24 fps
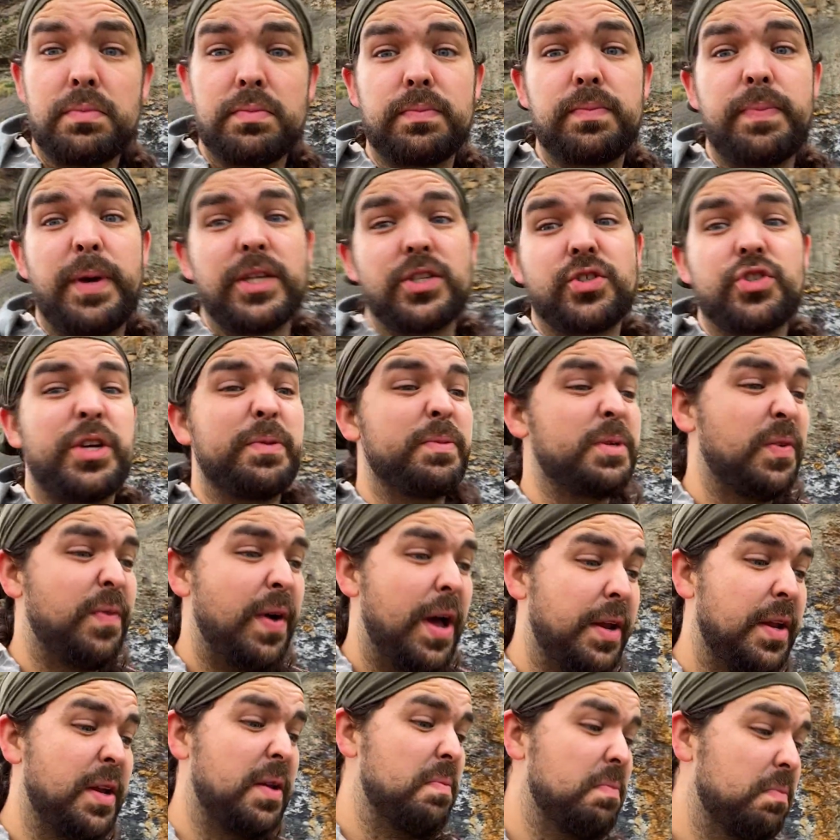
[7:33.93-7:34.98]
best trips I've
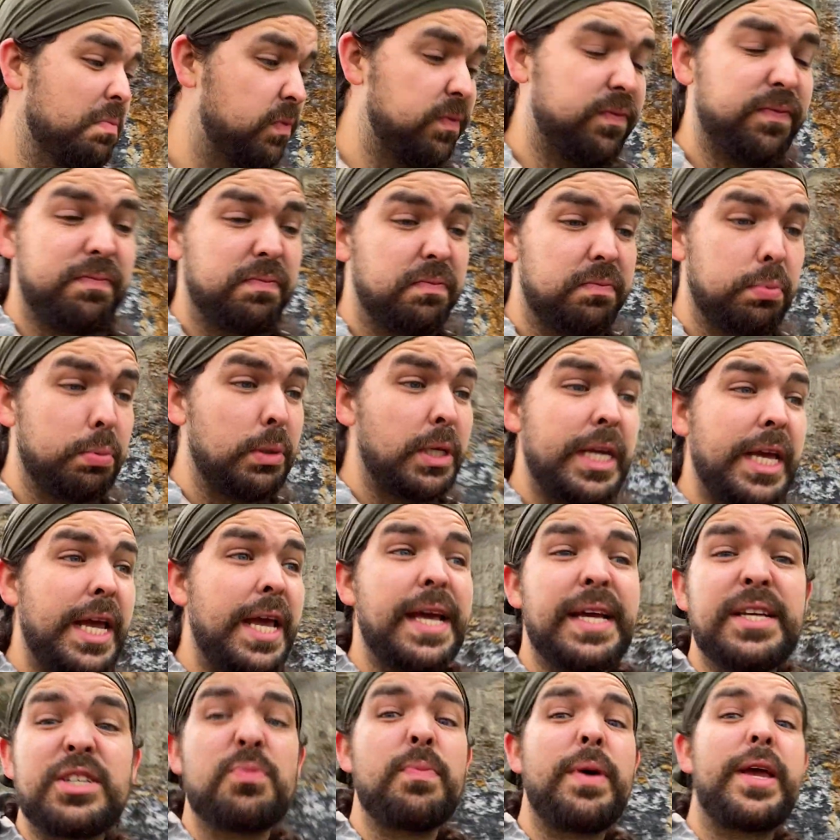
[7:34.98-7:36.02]
had in
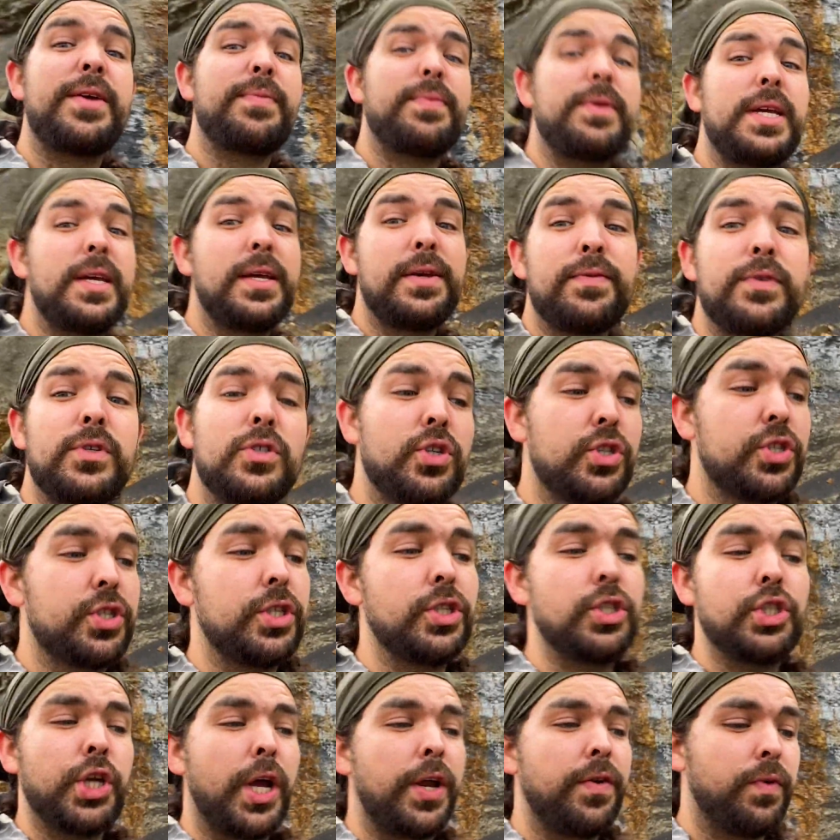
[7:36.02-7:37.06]
years, maybe even just
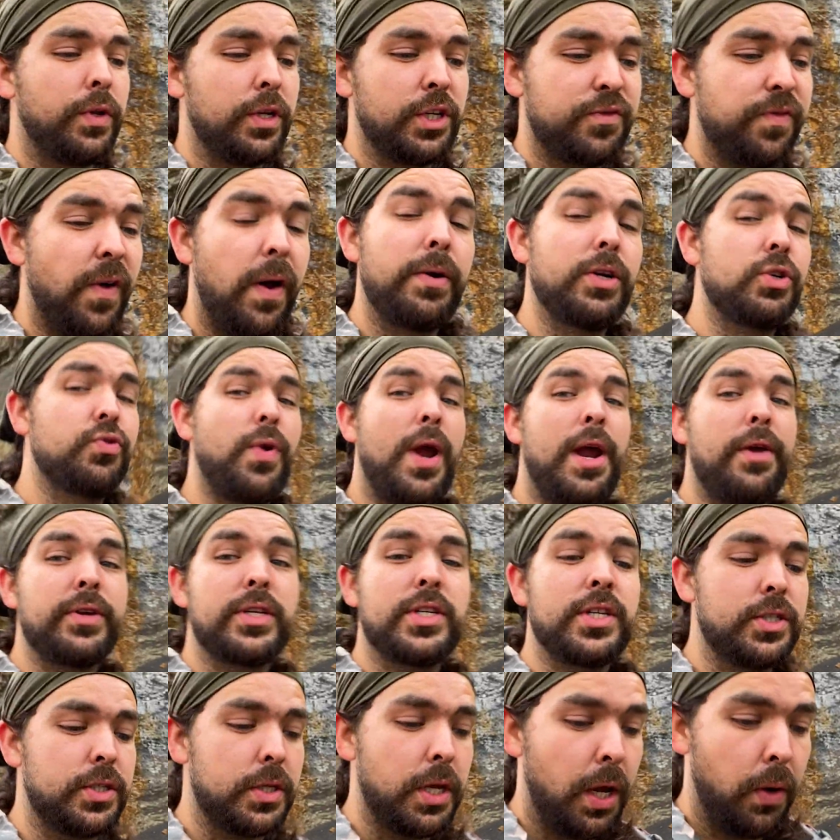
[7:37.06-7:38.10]
in general as far as
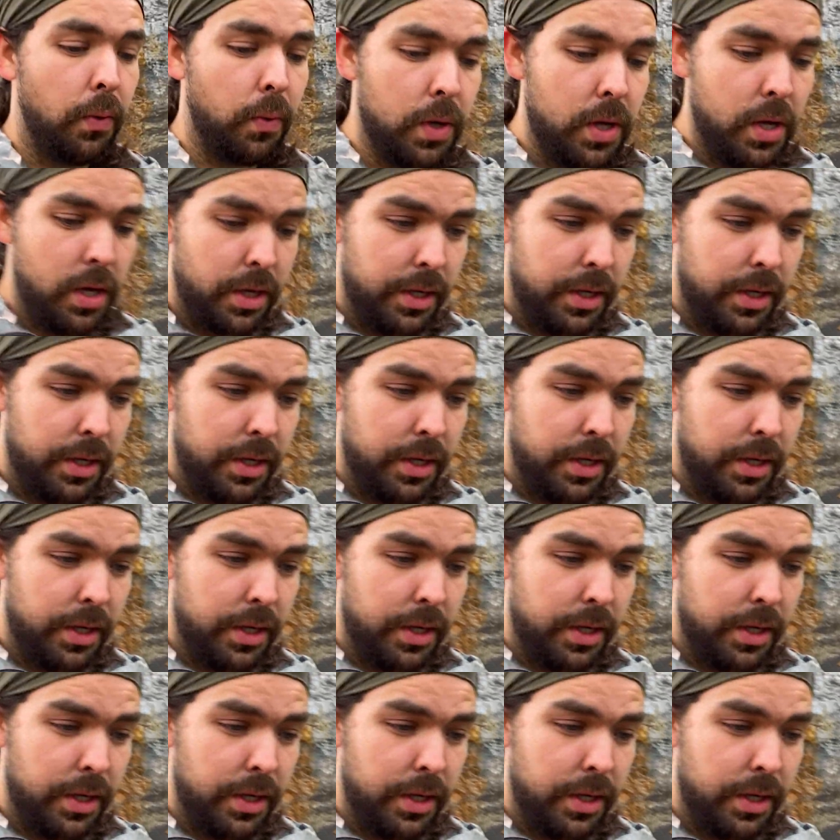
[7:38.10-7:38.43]
rarities go.